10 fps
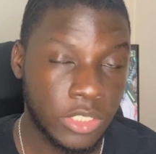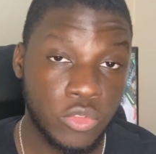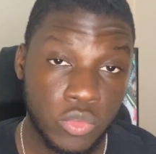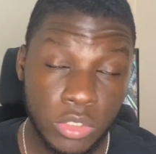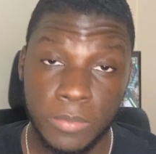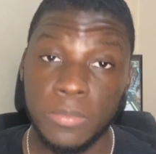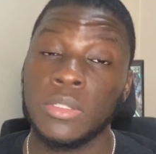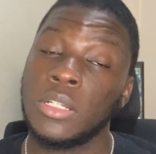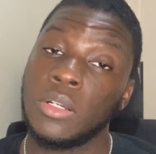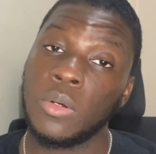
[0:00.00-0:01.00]
drop,
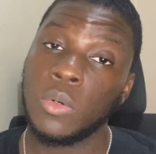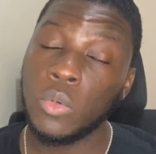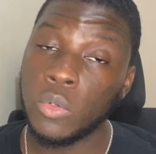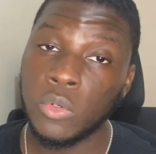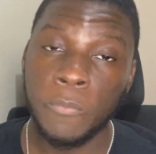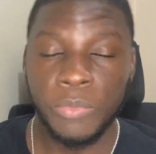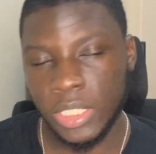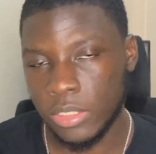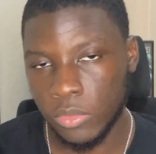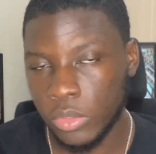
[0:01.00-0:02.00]
or
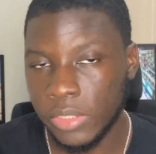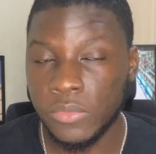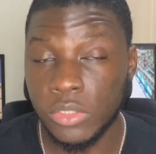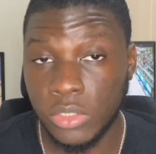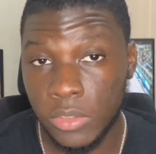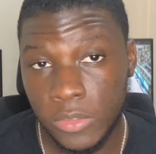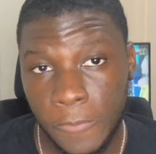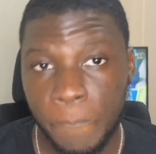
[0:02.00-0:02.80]
if you don't,